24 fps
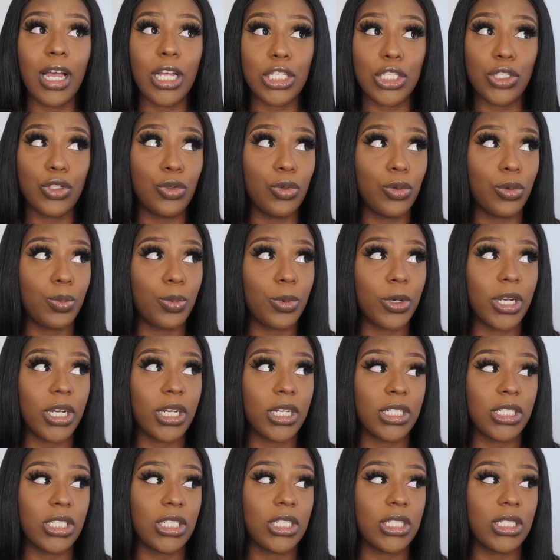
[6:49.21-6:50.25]
a
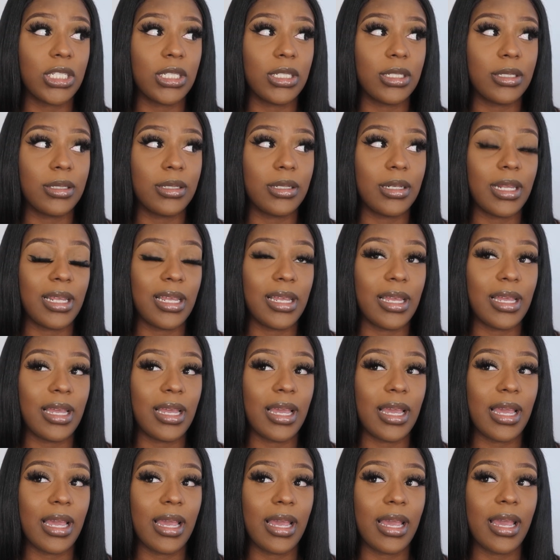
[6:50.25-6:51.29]
toothbrush
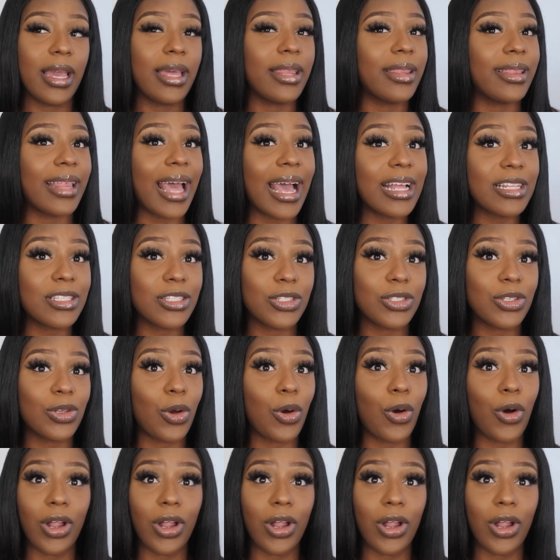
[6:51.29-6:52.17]
and that's